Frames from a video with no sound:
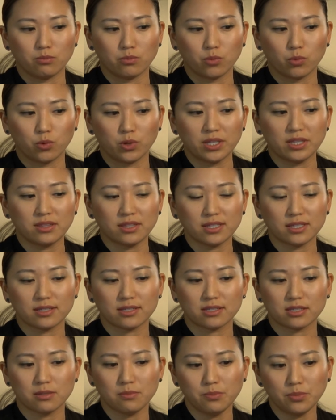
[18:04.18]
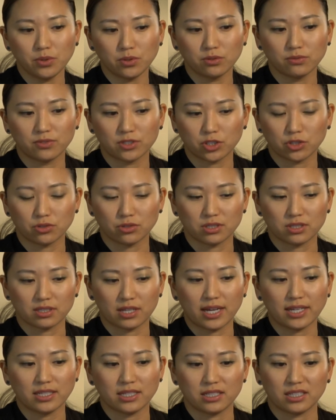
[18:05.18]
with these simple visual
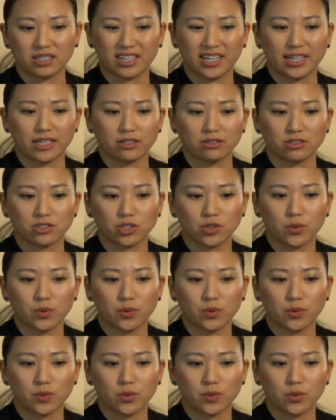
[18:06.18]
design indicators,